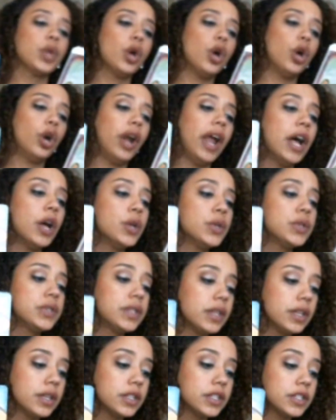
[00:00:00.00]
or
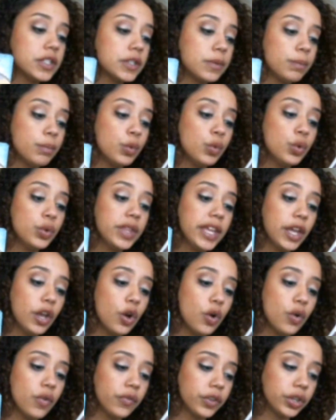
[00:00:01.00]
else smoothing
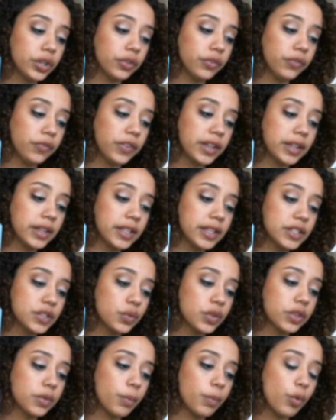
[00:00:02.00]
over your feelings
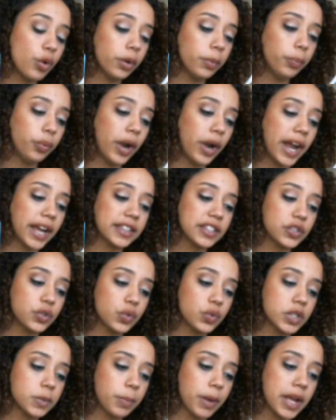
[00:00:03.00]
with more practiced
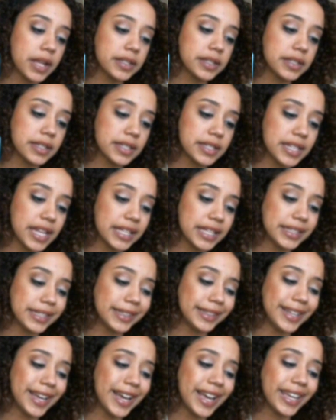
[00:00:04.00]
responses that
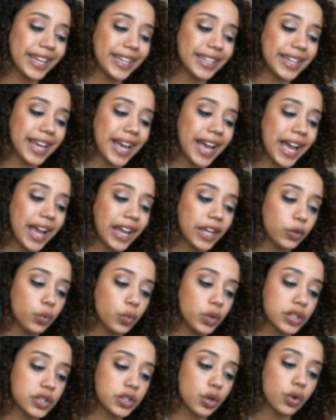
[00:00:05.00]
deny and hide
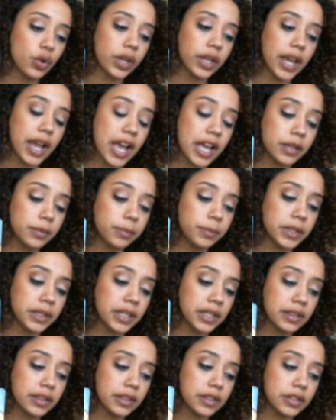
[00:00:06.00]
what is going on
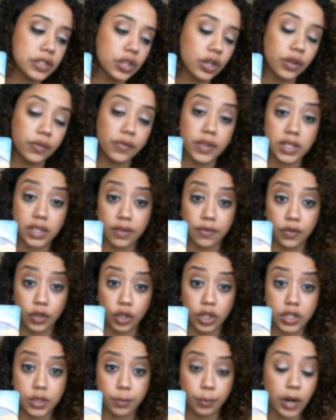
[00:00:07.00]
beneath the surface of
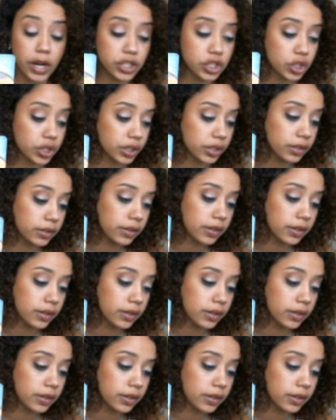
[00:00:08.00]
your expression.